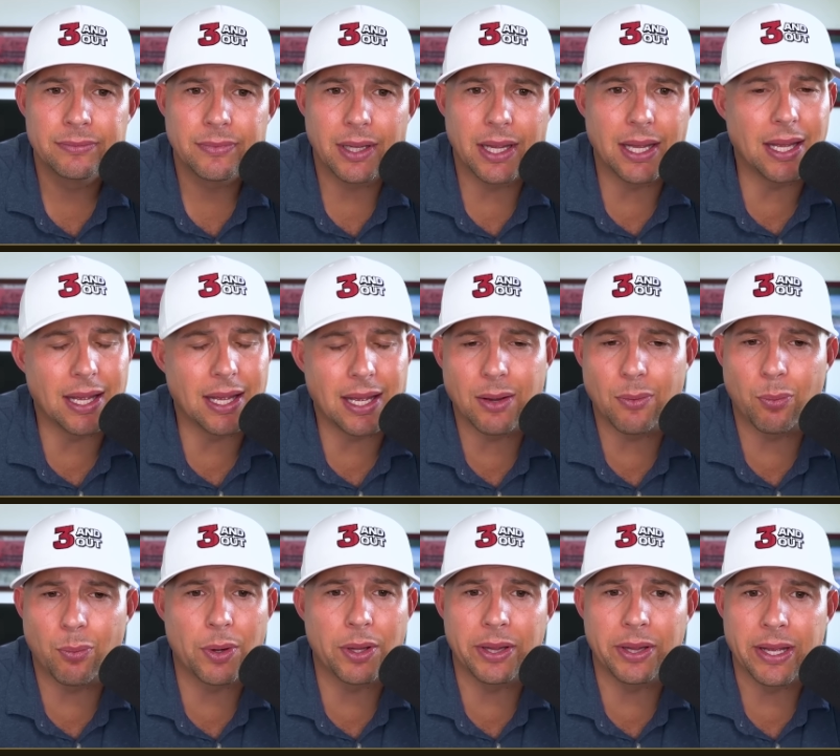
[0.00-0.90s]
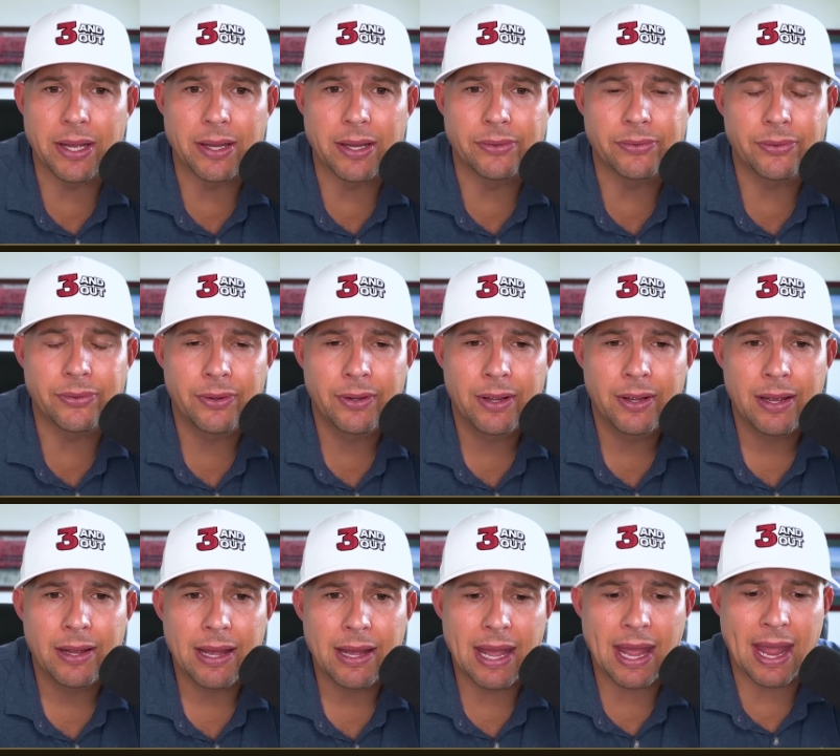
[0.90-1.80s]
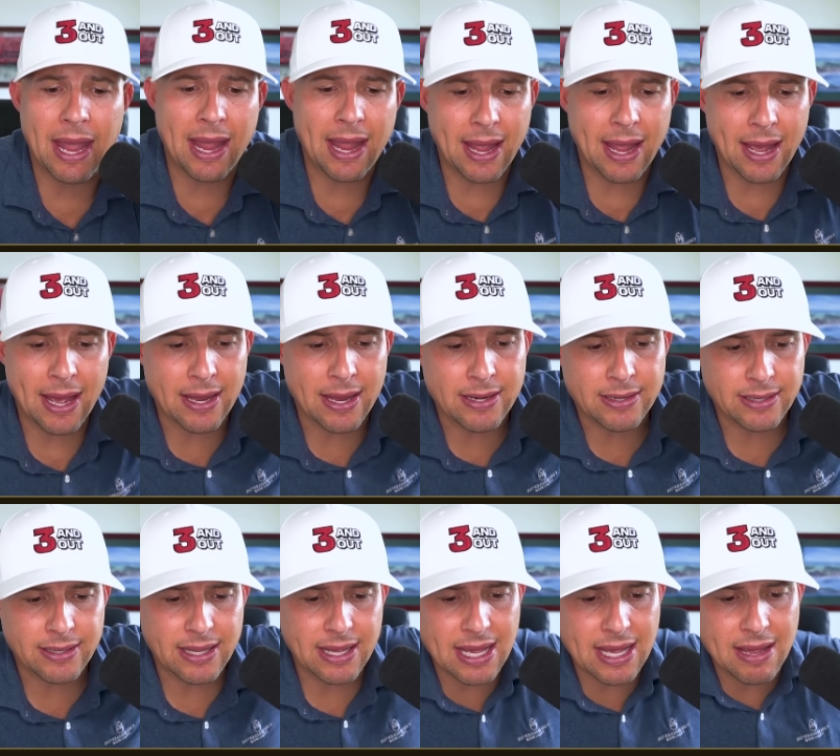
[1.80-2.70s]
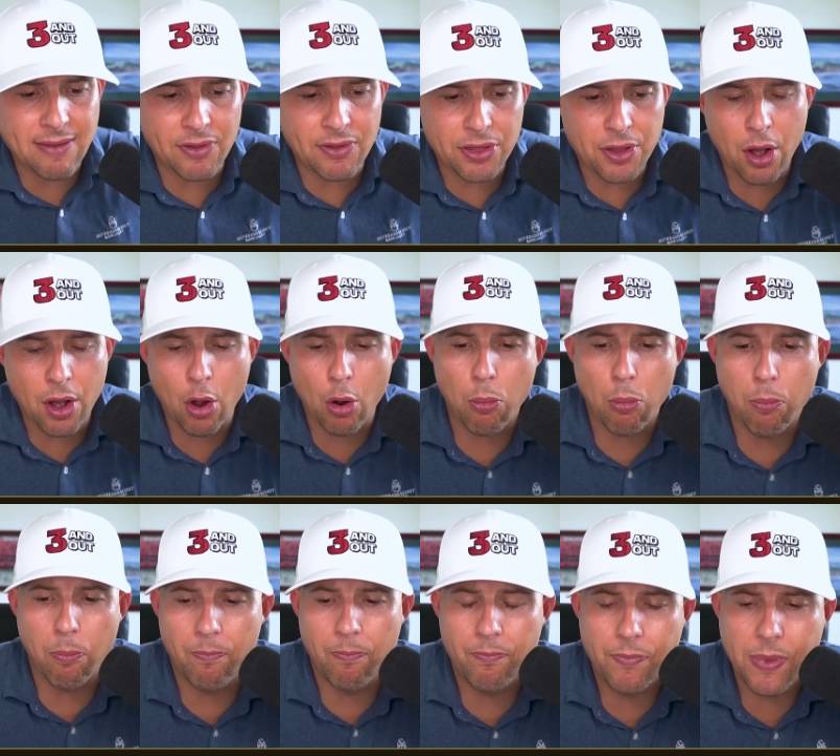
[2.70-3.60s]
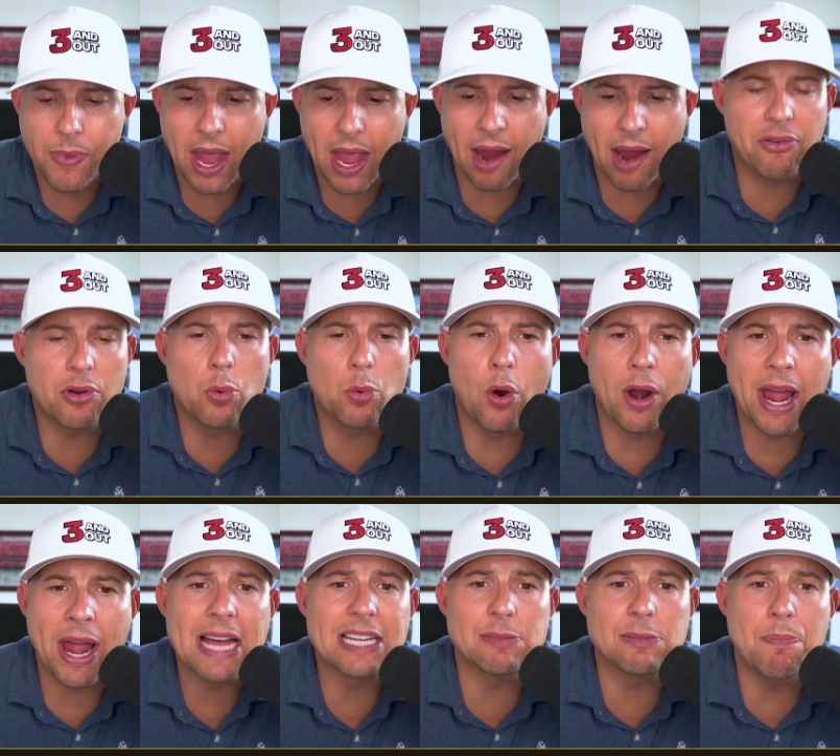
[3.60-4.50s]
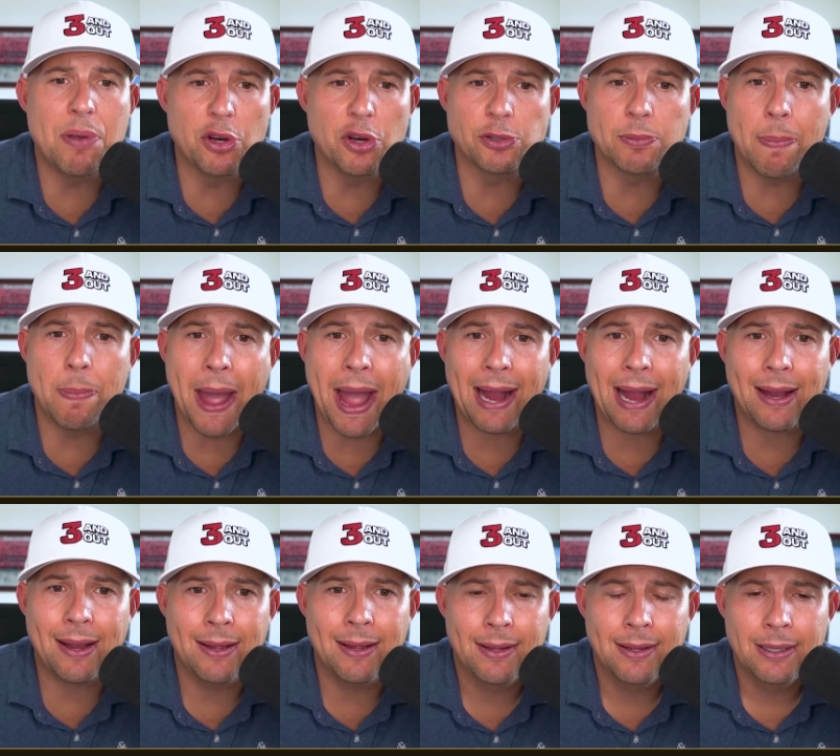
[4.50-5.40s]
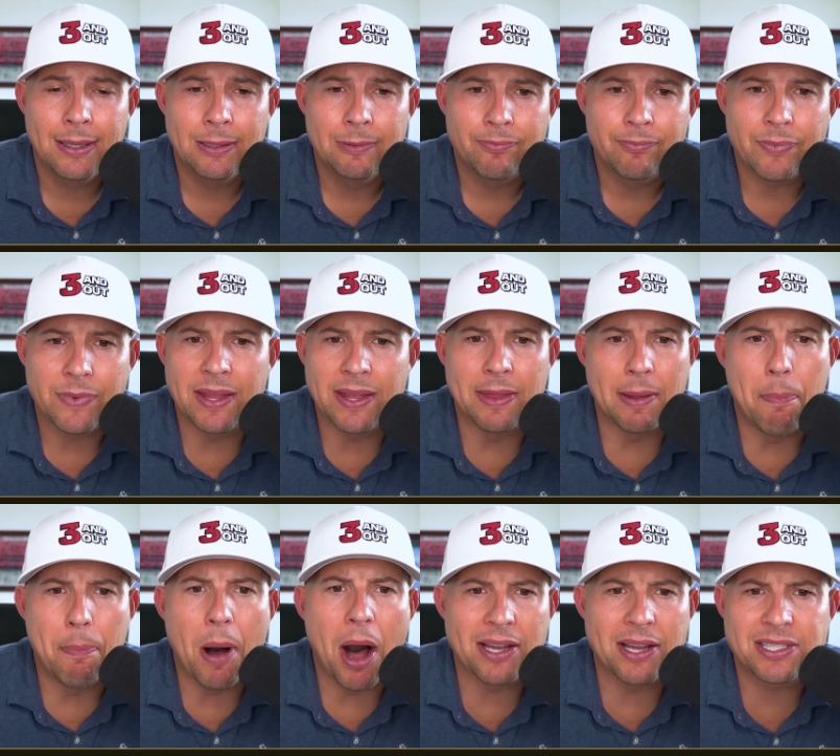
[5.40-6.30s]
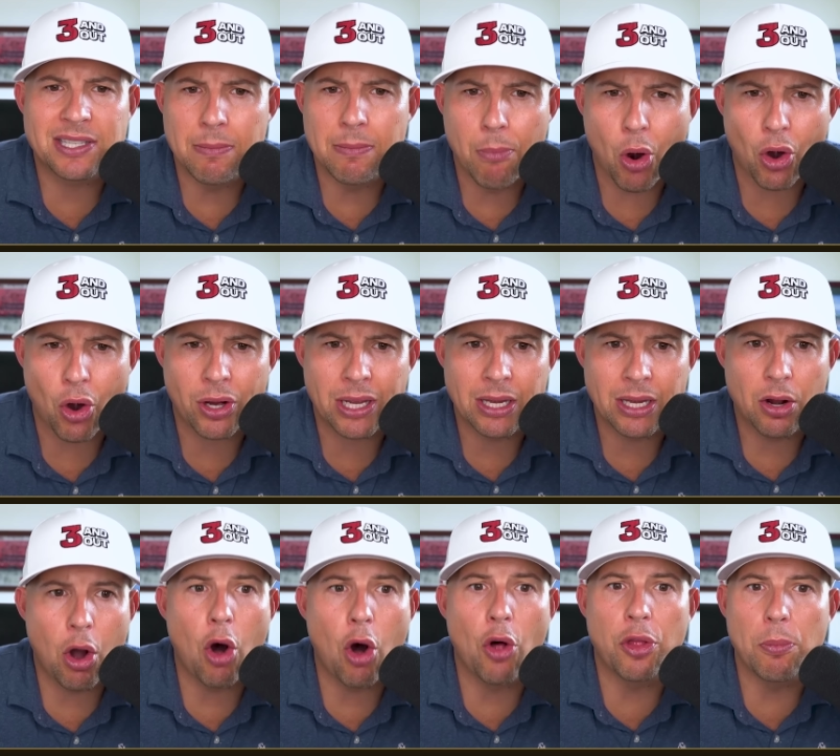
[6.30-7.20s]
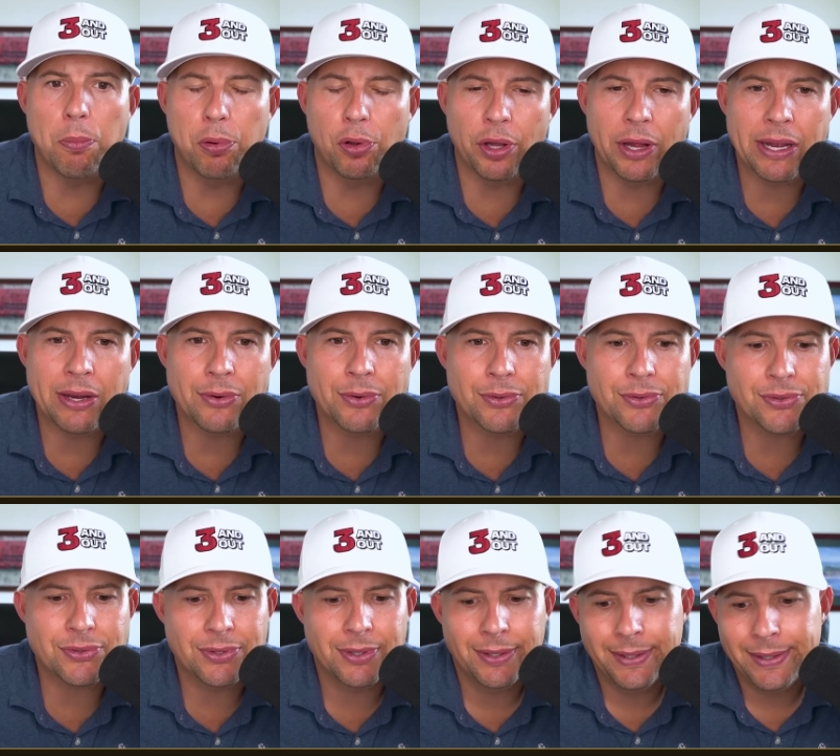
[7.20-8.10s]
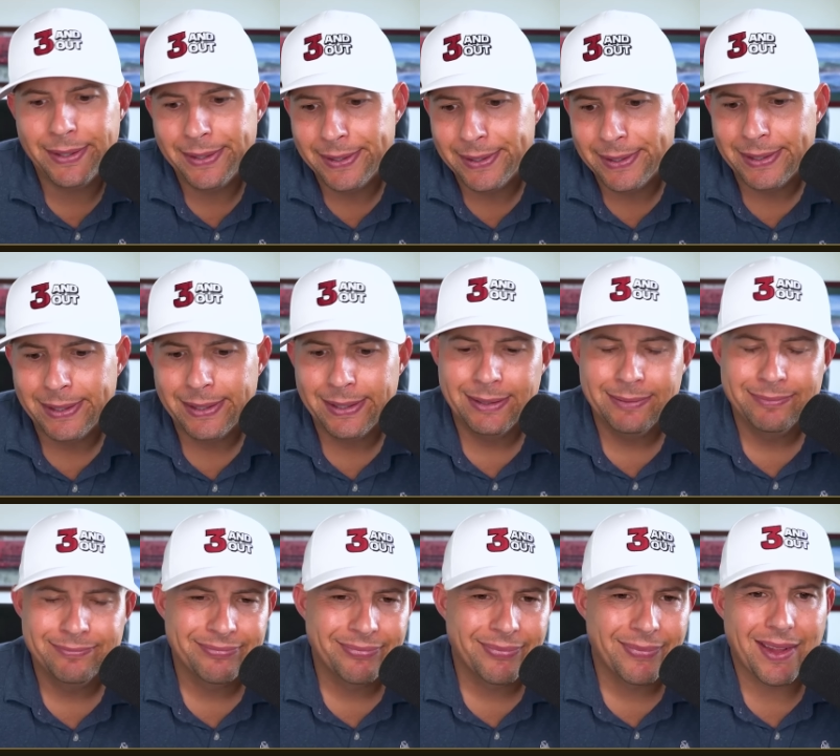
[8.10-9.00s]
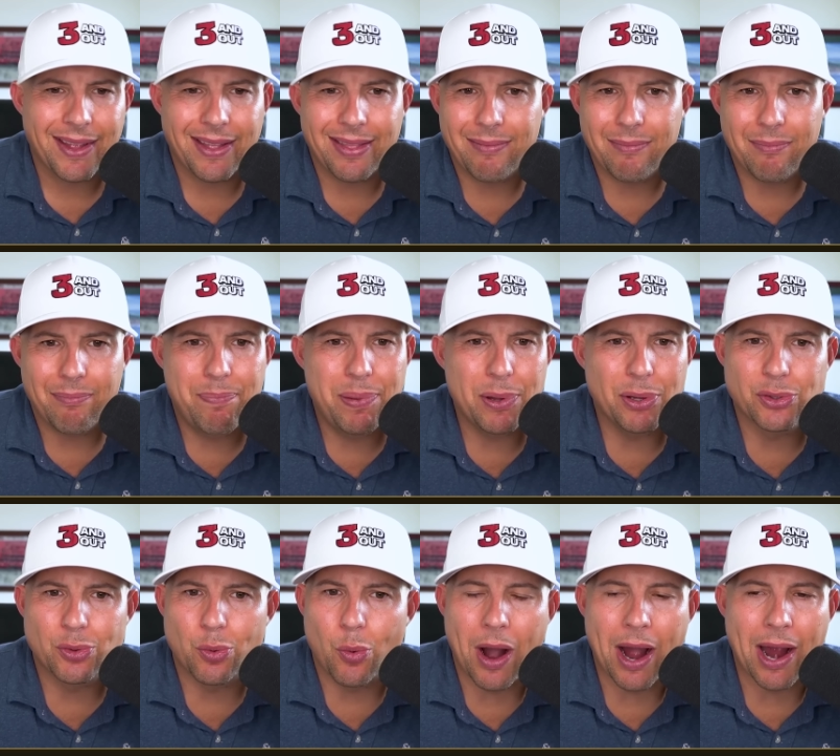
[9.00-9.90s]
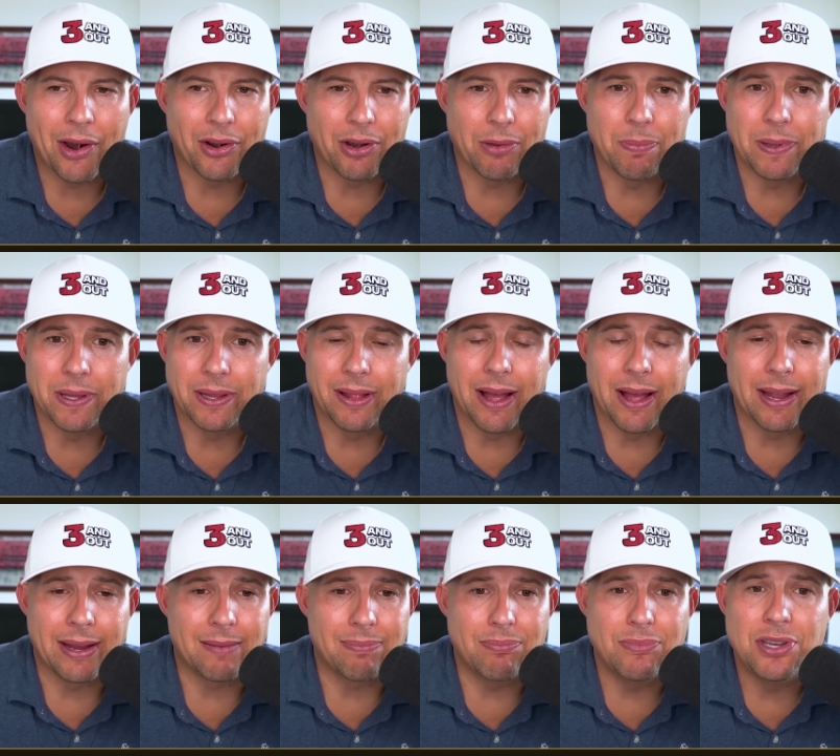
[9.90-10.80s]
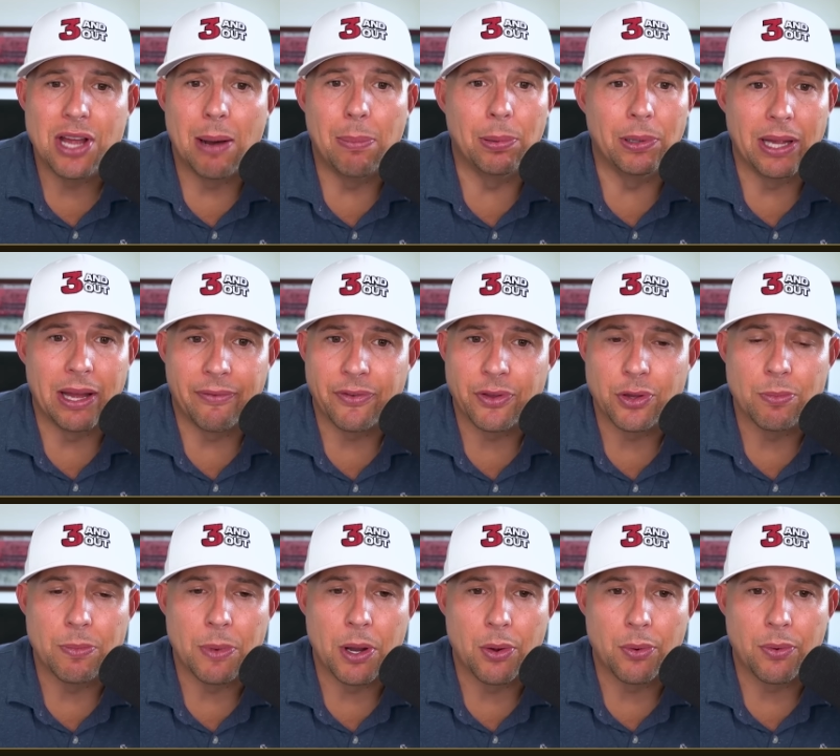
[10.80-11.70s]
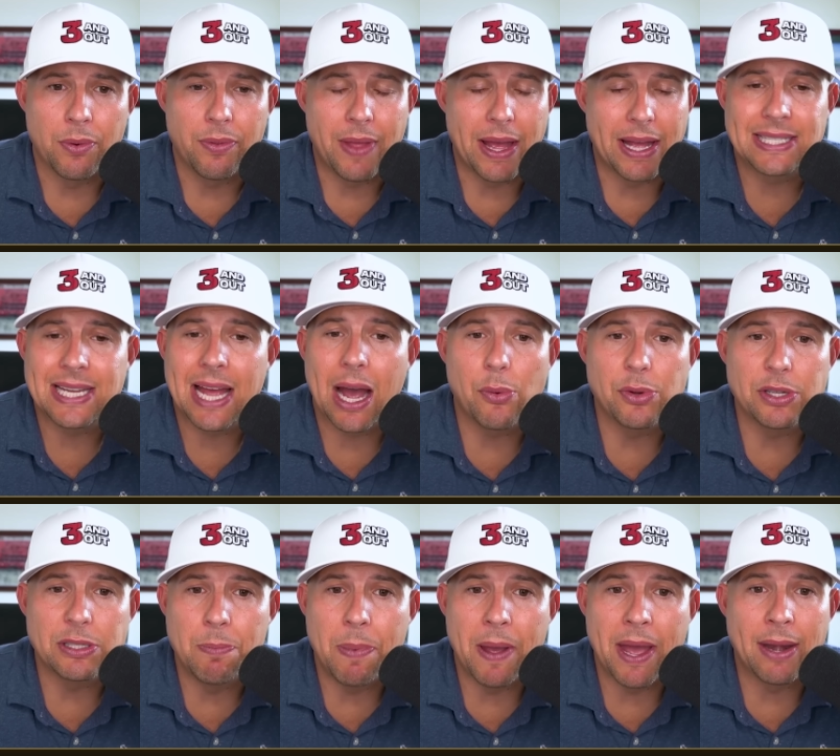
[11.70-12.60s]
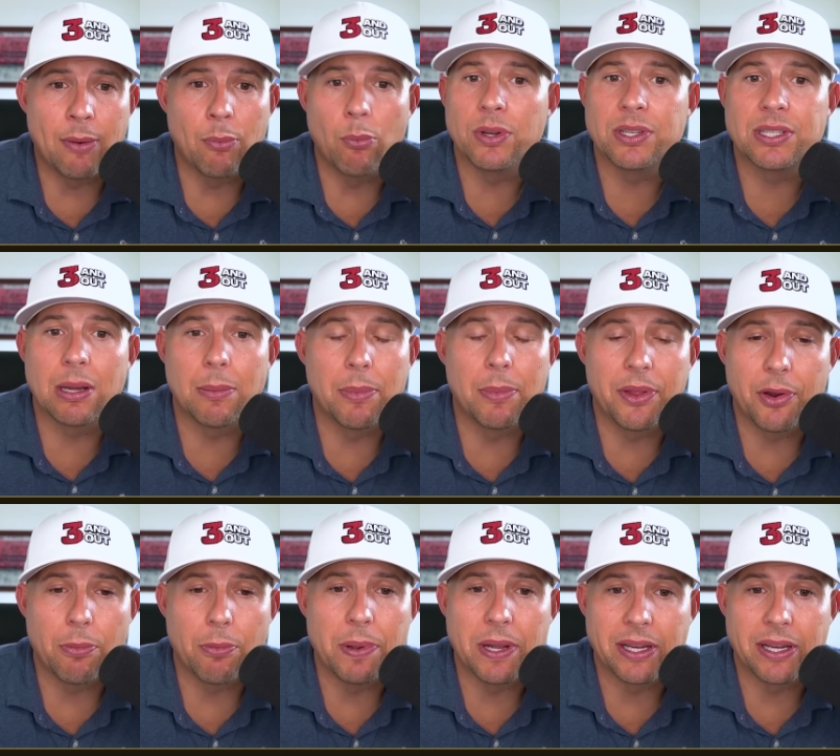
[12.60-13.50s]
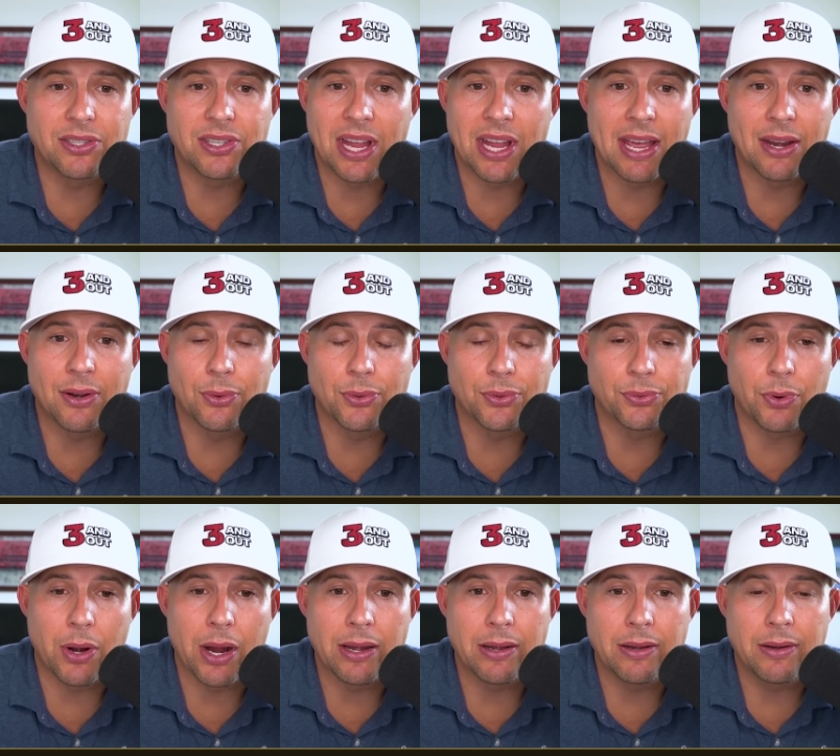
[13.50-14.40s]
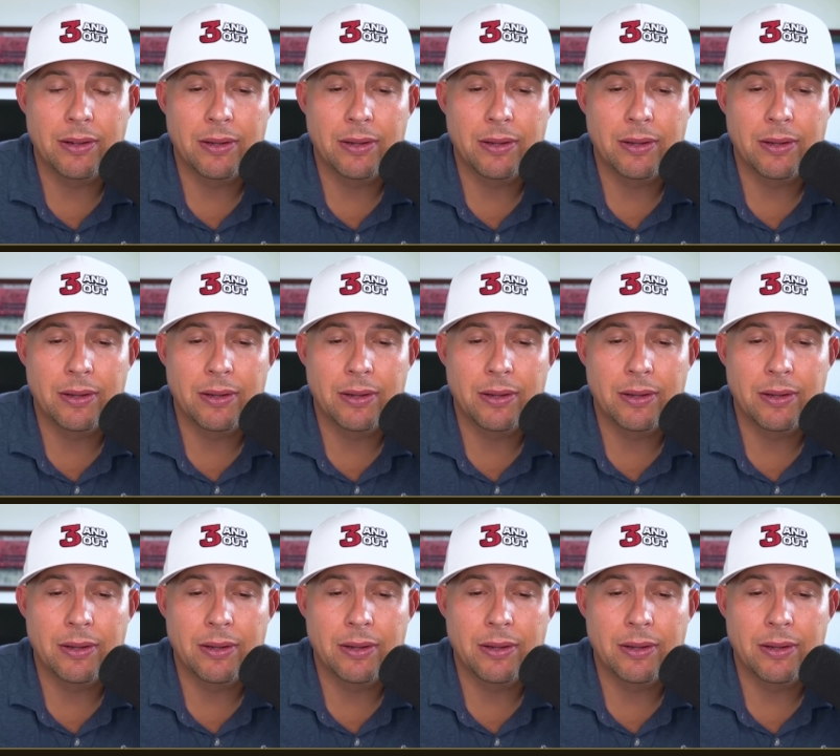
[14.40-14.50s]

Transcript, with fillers: It, it really is. And even though everyone has Bill's back in the Boston market, all the players, Bill's wired to be like double FU mode. That's how he's been with some of their big scandals, right?